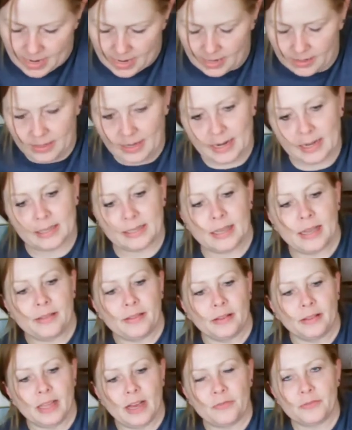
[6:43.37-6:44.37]
Like I said,
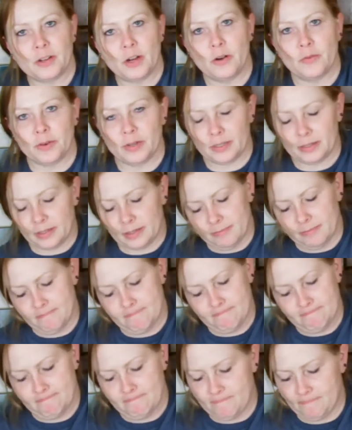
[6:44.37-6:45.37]
the leftovers
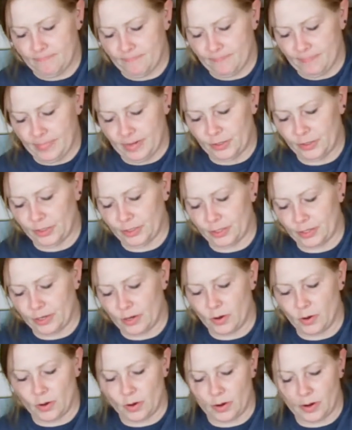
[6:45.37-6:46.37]
is just
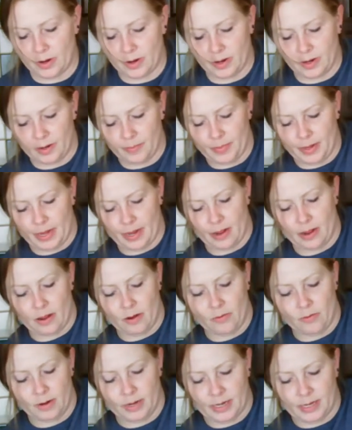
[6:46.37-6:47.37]
going to be
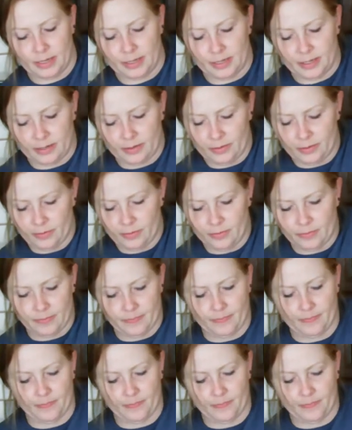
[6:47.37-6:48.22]
going into